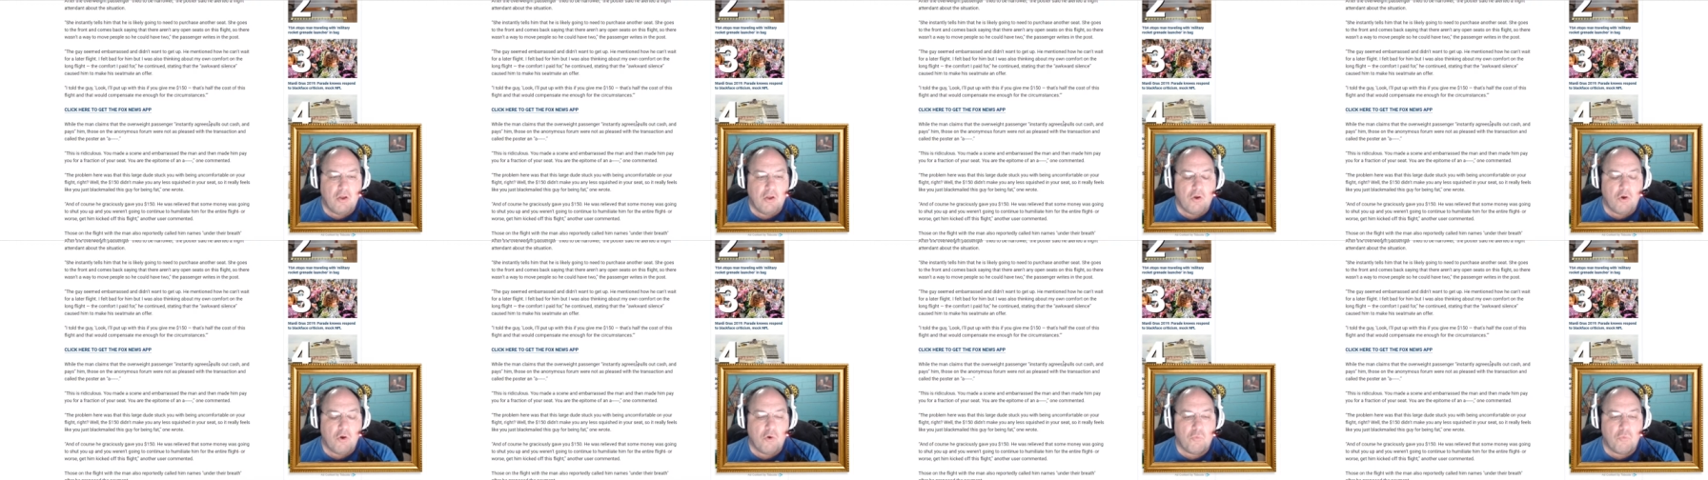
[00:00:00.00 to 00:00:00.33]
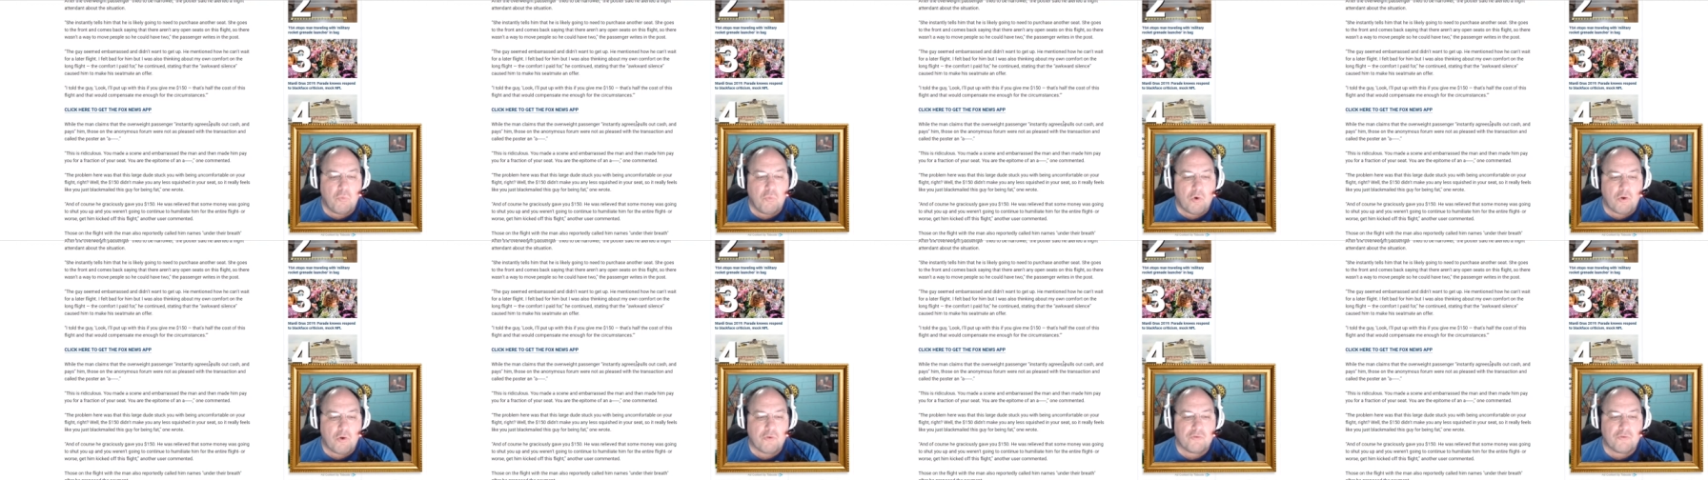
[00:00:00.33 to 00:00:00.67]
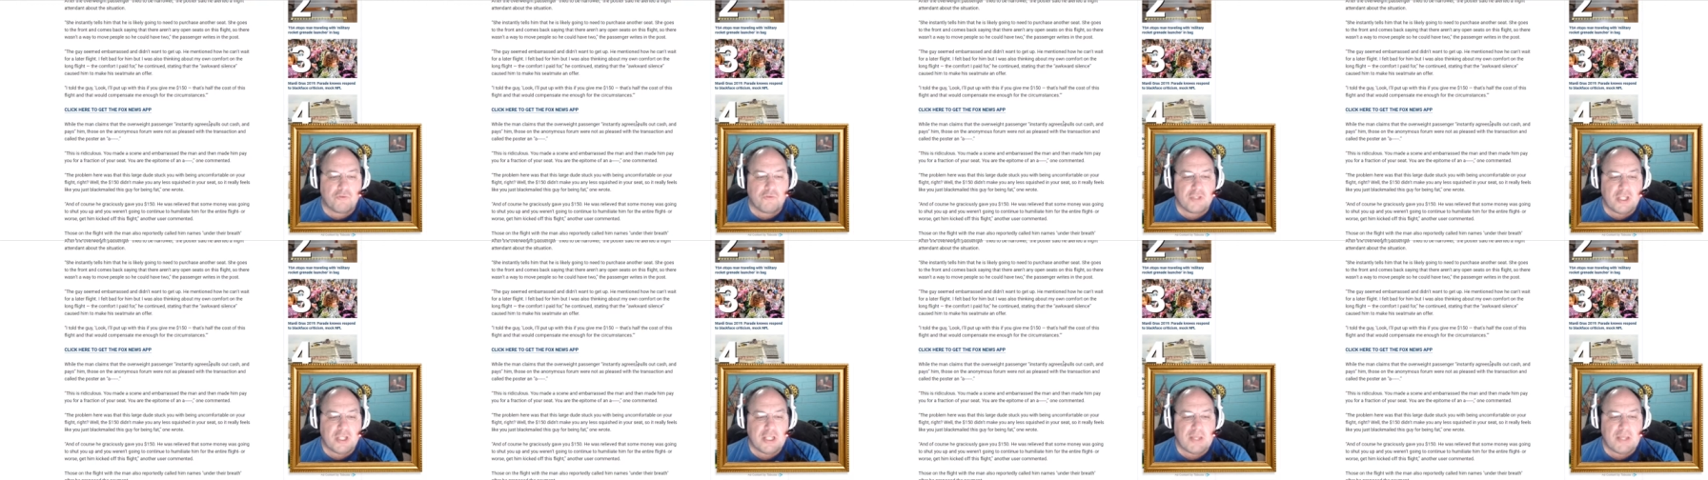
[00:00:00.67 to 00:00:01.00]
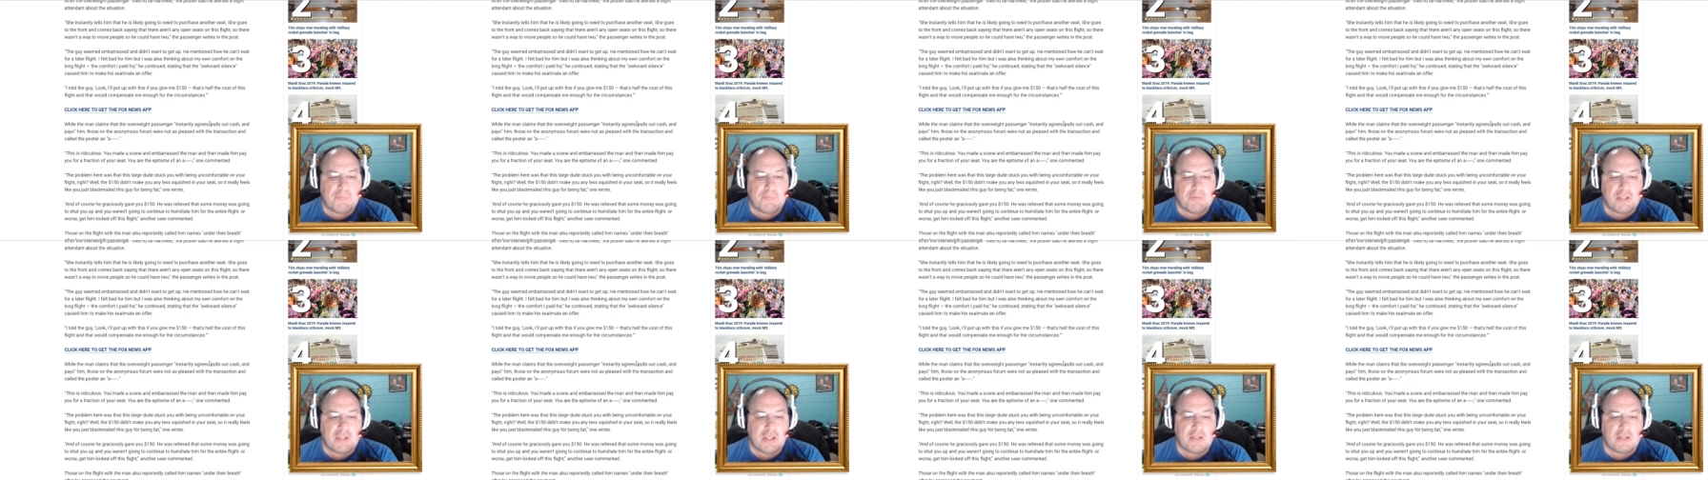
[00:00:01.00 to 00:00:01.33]
or worse, get
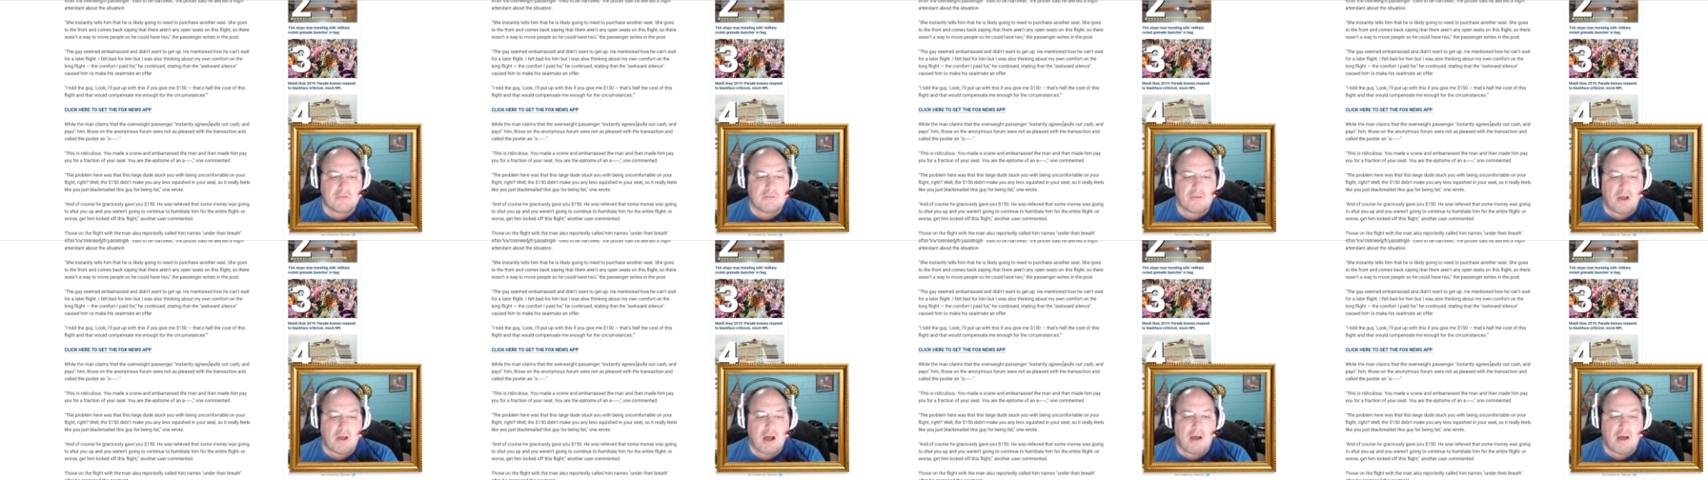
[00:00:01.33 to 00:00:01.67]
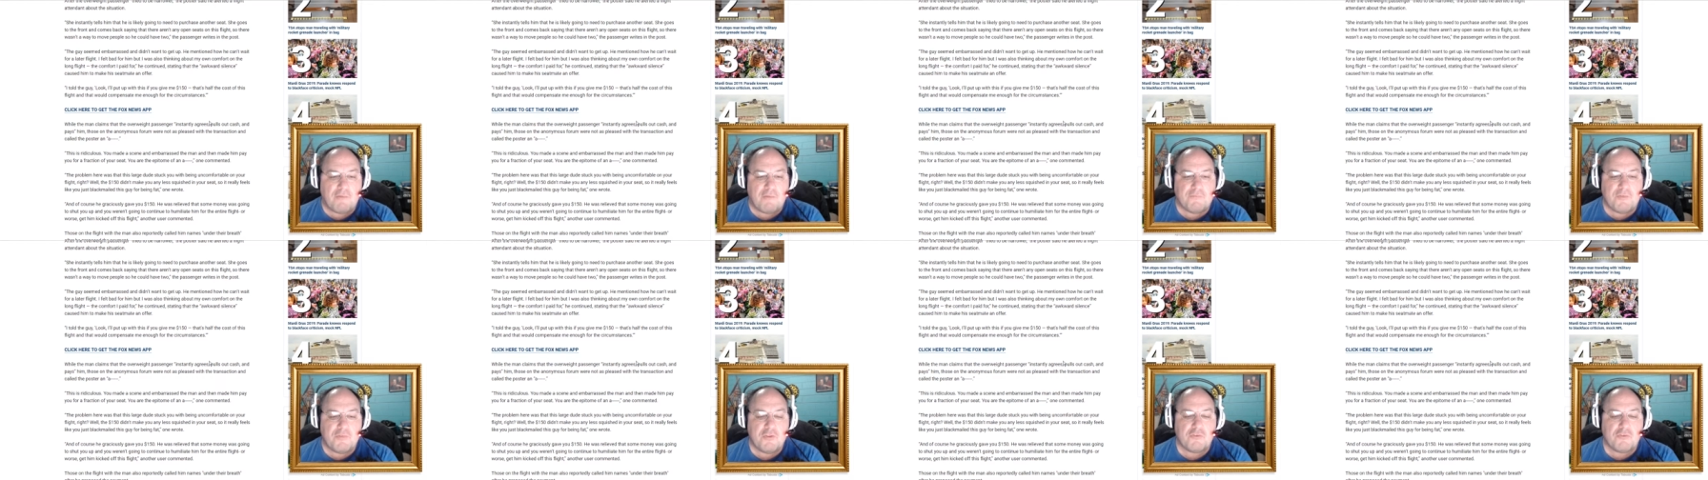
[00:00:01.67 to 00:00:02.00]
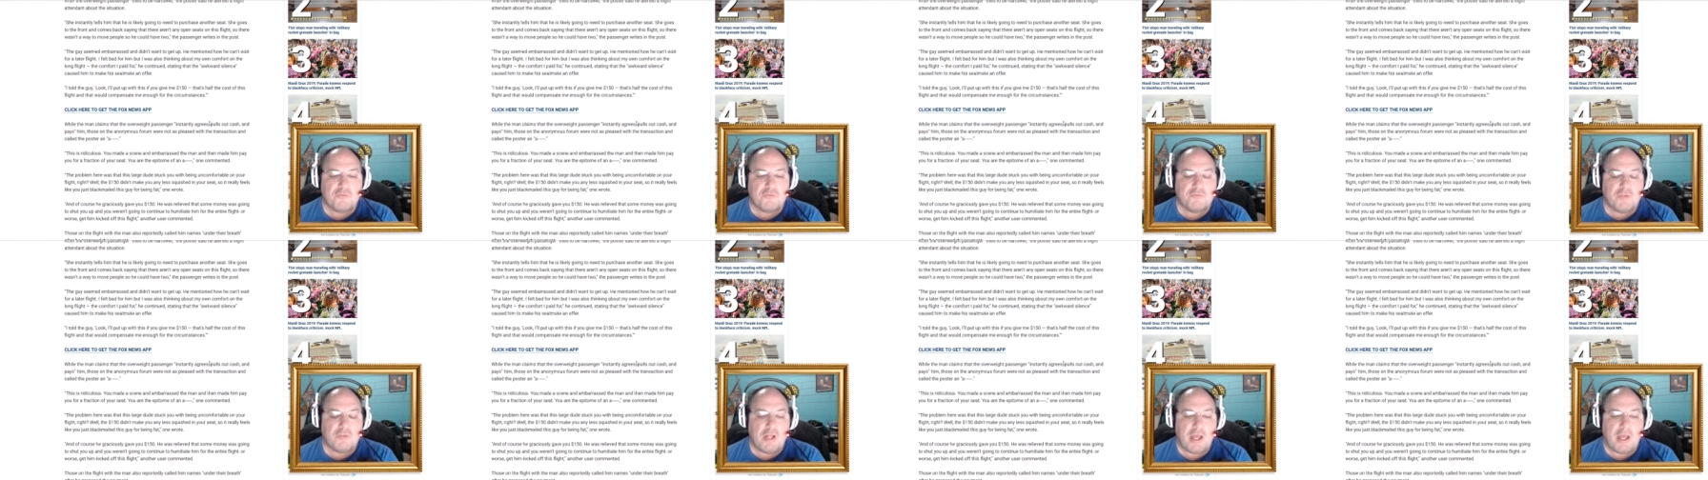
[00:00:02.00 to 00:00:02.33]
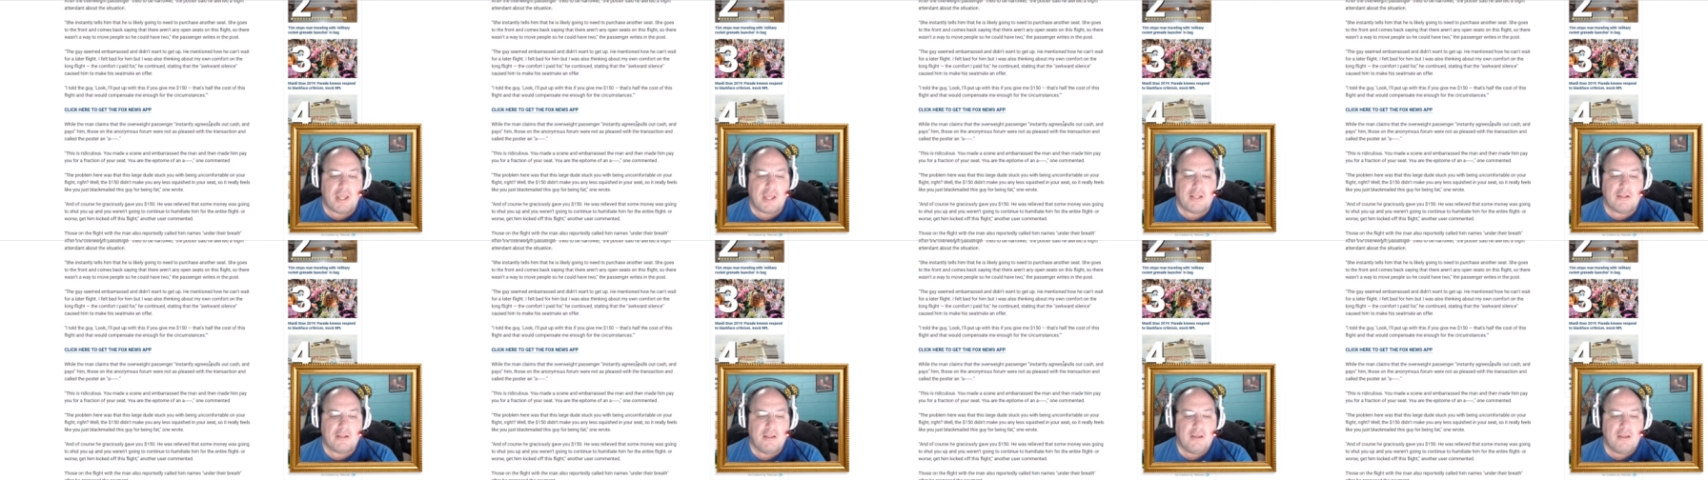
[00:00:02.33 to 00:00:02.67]
him kicked off this
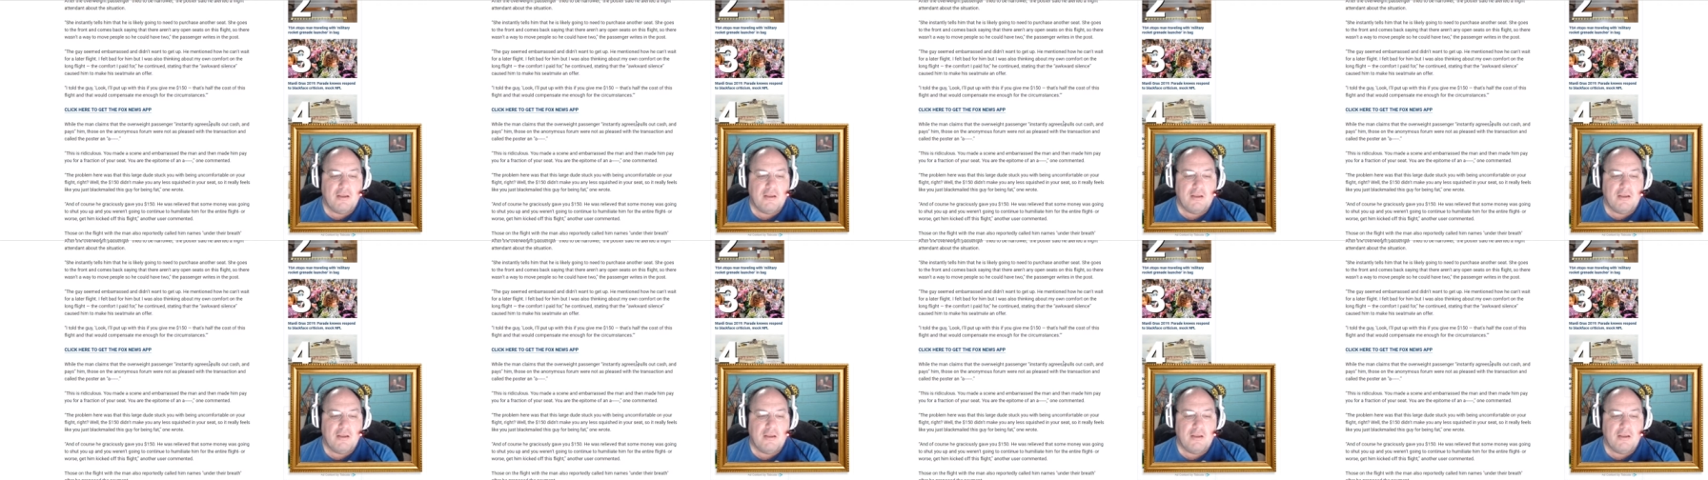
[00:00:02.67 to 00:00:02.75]
flight.